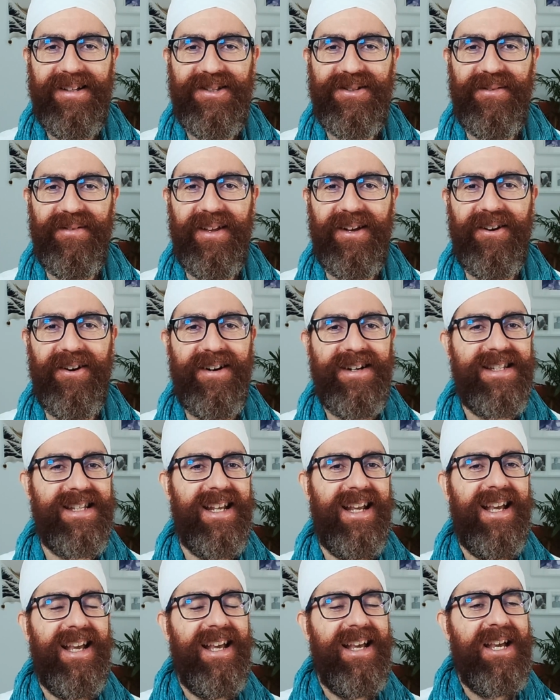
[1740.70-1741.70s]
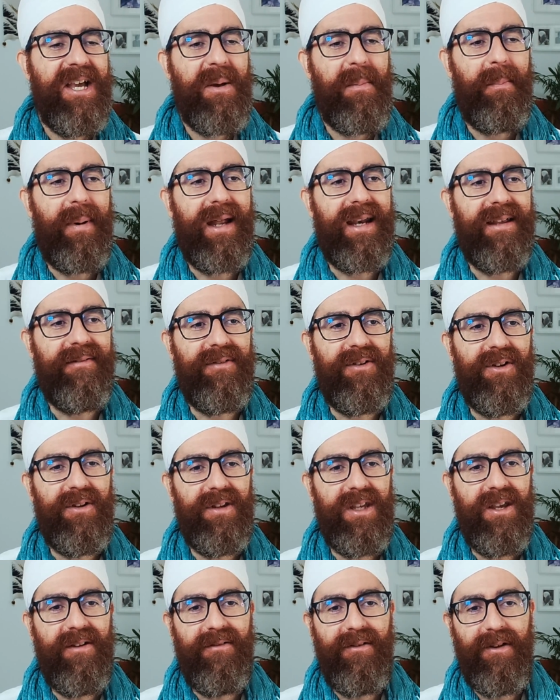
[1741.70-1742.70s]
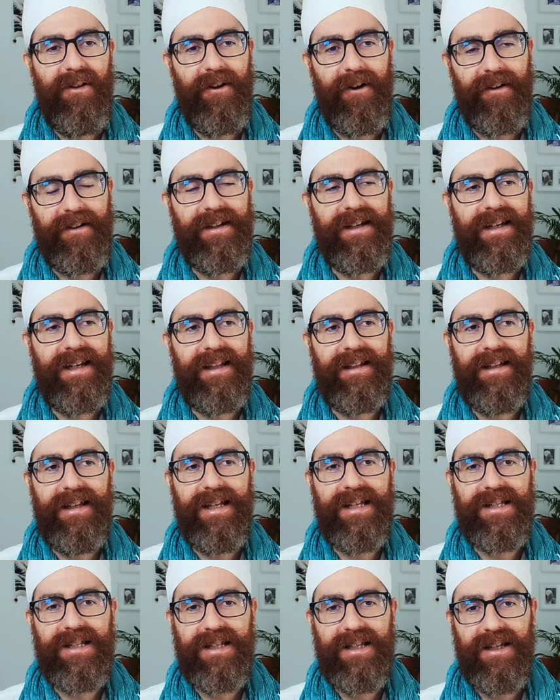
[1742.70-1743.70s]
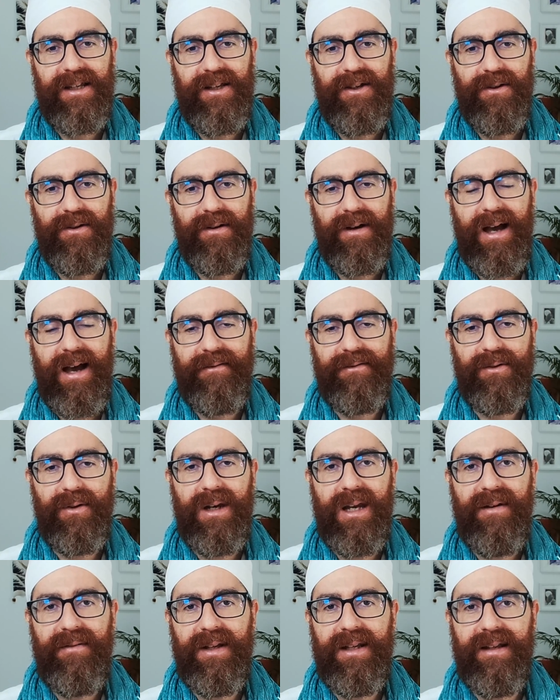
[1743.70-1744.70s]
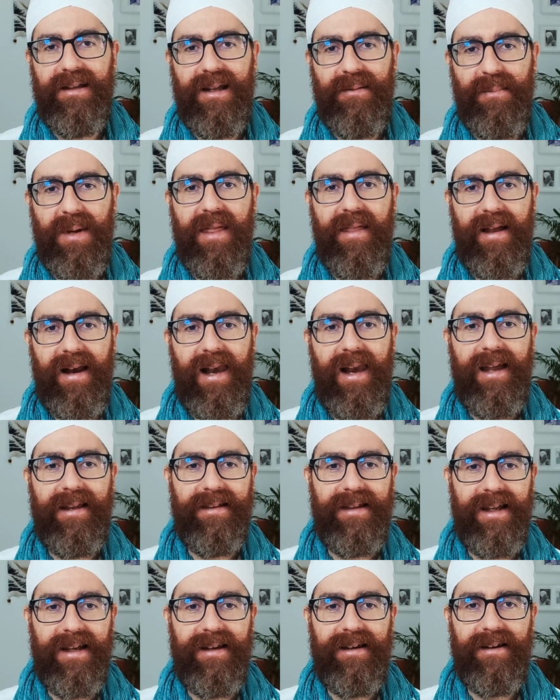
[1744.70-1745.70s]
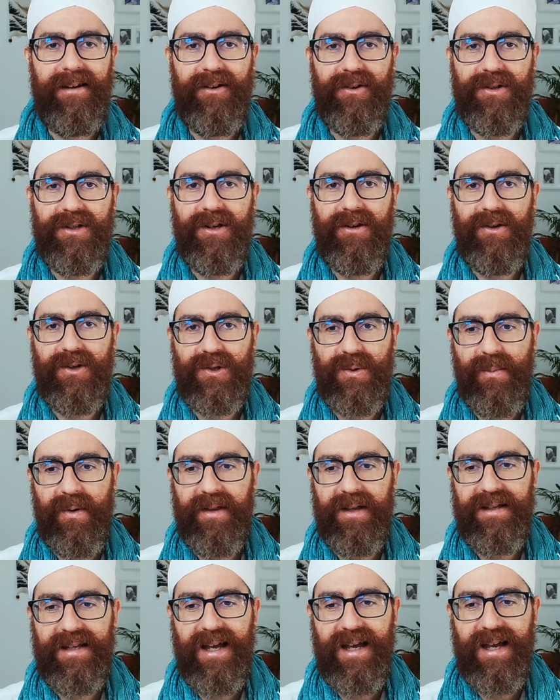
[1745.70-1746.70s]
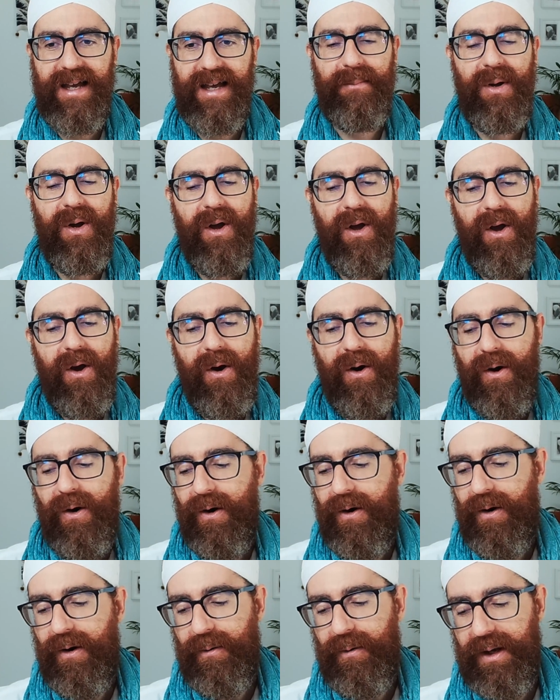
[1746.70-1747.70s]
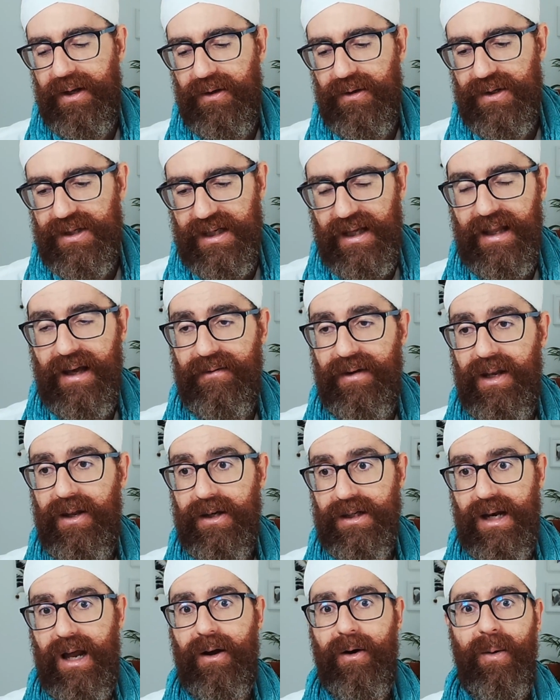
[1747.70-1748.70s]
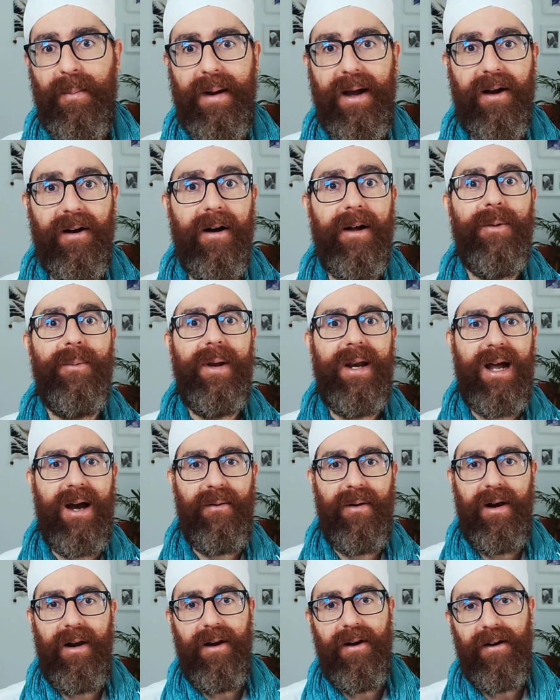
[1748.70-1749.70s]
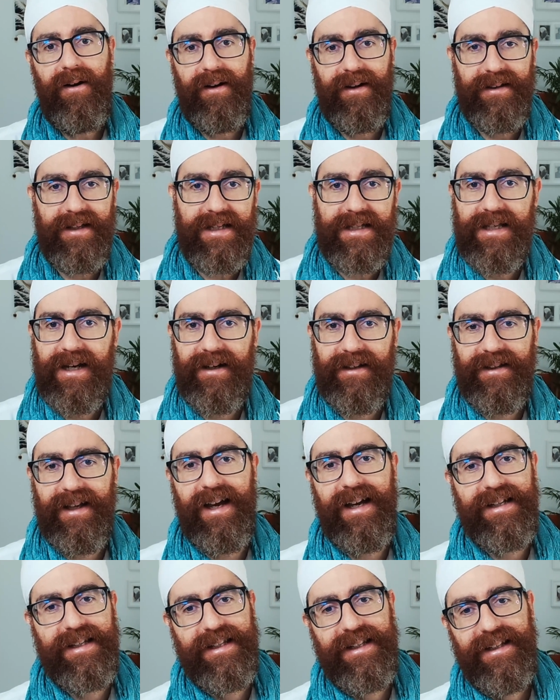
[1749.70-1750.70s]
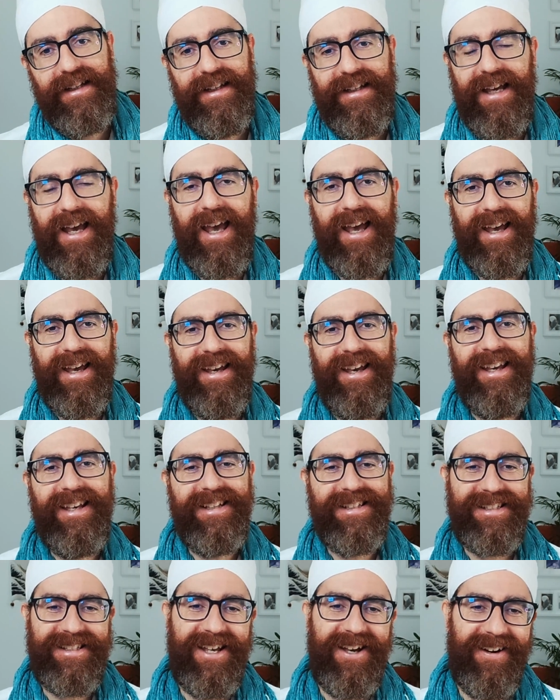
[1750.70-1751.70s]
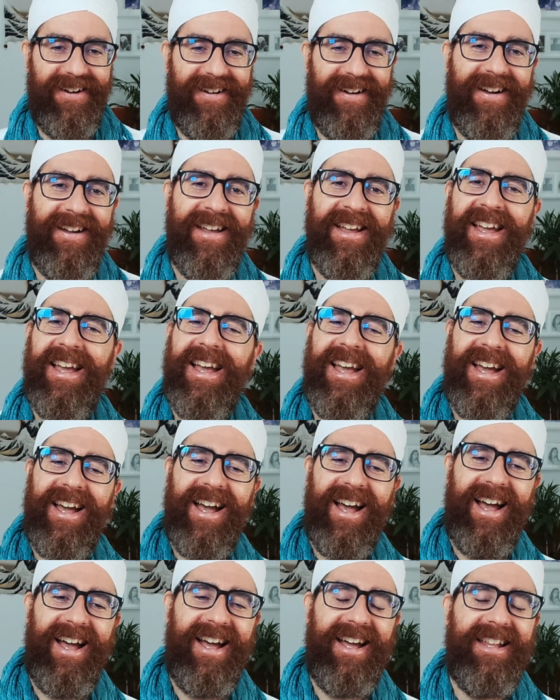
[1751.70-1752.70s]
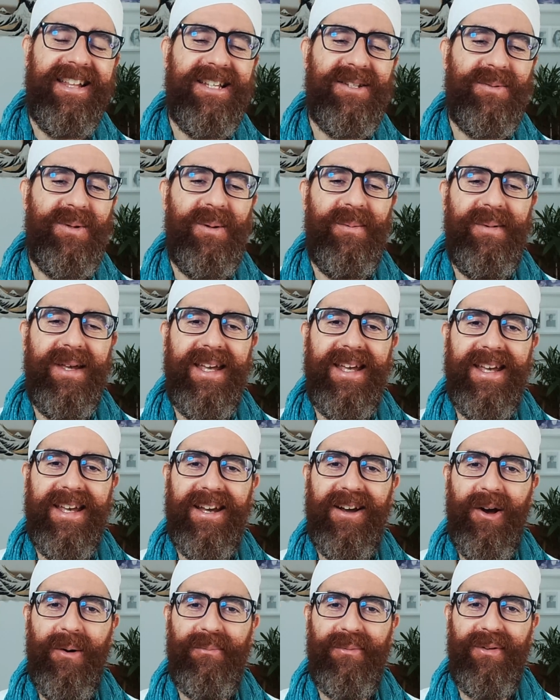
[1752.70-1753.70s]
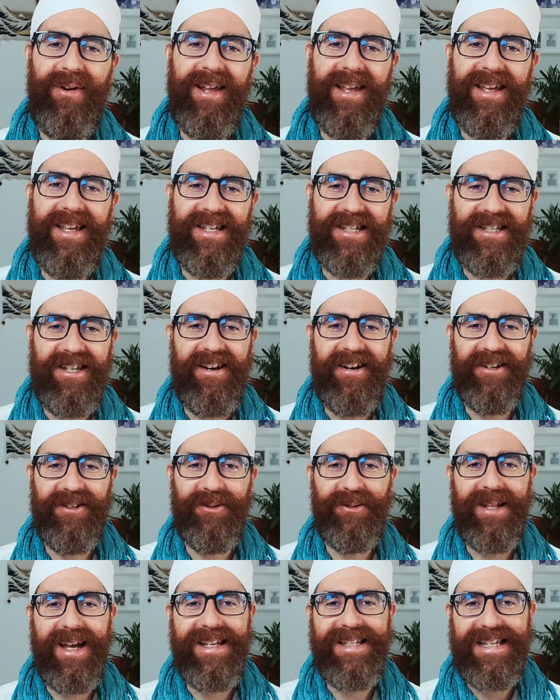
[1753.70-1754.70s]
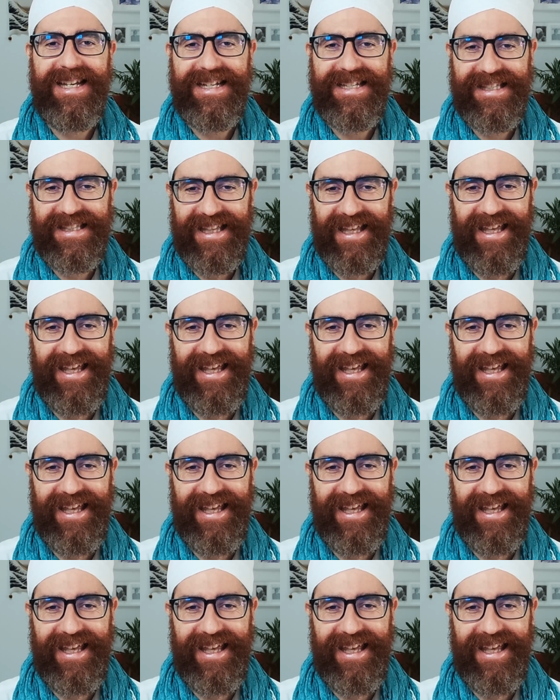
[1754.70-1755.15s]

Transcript: of the course. But if you don't, then at least you don't have to leave it in the middle and then continue some other time. Or when you see the videos like, oh my God, 1 hour long, these are Ardaas. So this will be hopefully easier to digest.